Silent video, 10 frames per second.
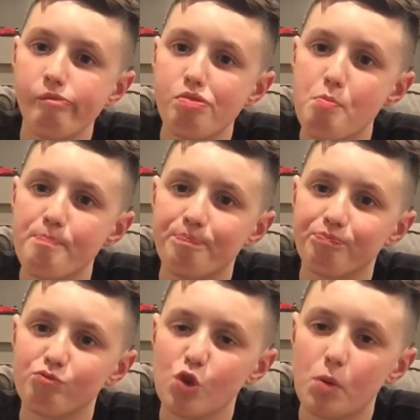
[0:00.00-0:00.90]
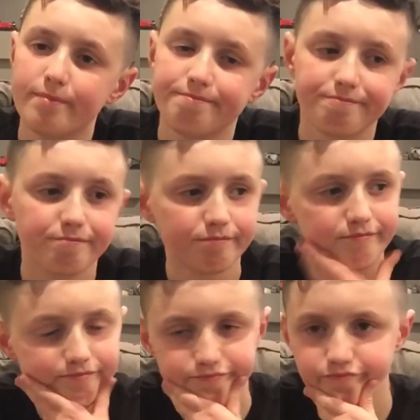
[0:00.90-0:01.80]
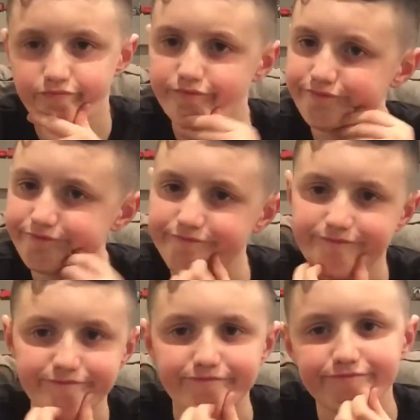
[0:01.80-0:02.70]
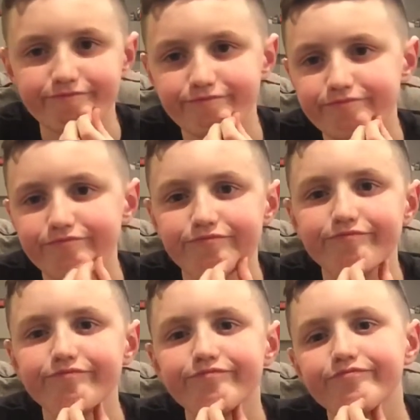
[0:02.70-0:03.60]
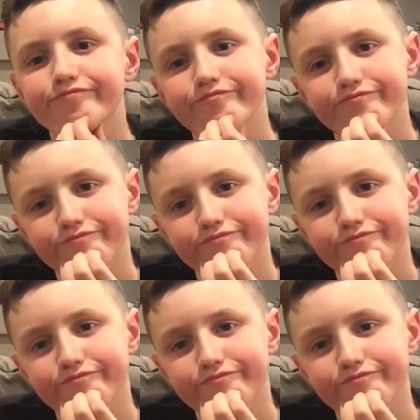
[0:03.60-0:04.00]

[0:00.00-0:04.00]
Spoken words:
Nothing is said.